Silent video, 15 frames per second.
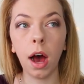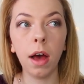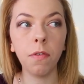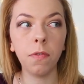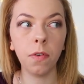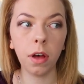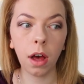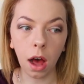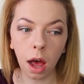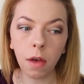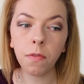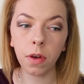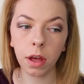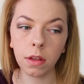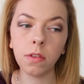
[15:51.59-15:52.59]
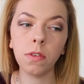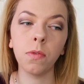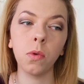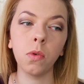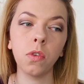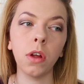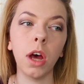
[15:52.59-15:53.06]
I, for, I first
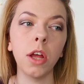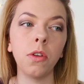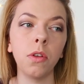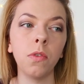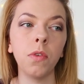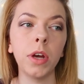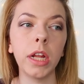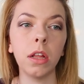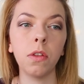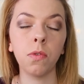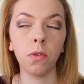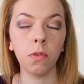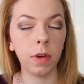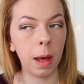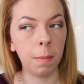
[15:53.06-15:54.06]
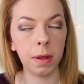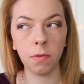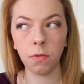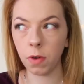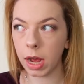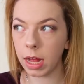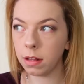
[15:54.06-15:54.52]
of all started doing readings for family
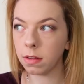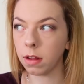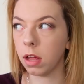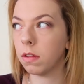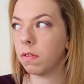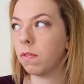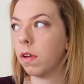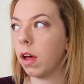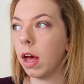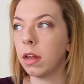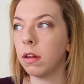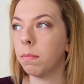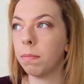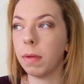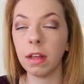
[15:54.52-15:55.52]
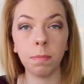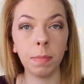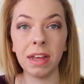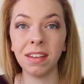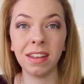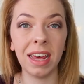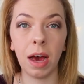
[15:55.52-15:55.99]
and friends I, and that's
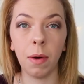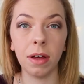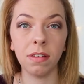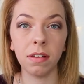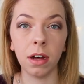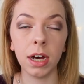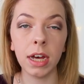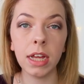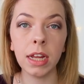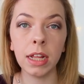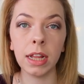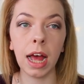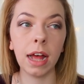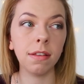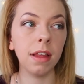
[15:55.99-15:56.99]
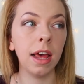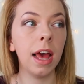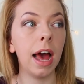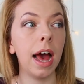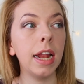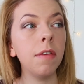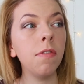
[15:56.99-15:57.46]
basically how I started and that's
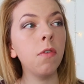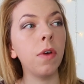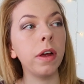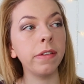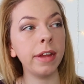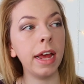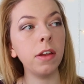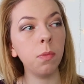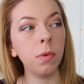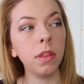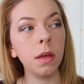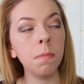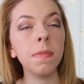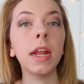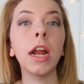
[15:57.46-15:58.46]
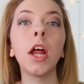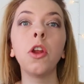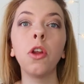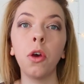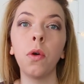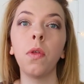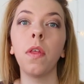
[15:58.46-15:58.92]
and if it resonated with them then I
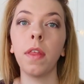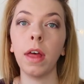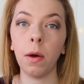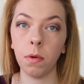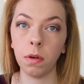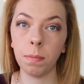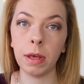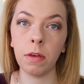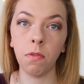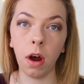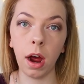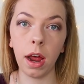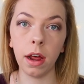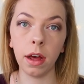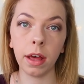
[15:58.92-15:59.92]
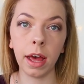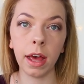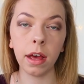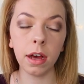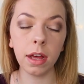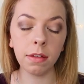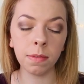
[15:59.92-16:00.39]
know that that would be right
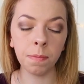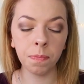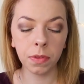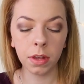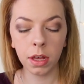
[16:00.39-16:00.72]
okay guys.